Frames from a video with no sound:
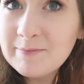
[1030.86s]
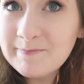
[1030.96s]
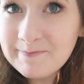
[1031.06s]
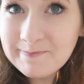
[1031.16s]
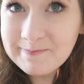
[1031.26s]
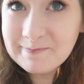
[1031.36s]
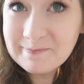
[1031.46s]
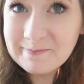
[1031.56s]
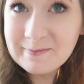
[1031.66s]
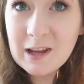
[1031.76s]

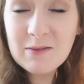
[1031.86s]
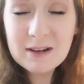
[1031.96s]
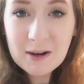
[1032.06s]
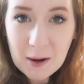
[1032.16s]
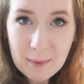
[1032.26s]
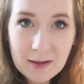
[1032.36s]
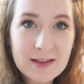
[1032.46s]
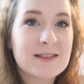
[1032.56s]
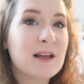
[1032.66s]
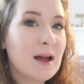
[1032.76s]
hmm, don't really know about
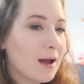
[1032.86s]
this.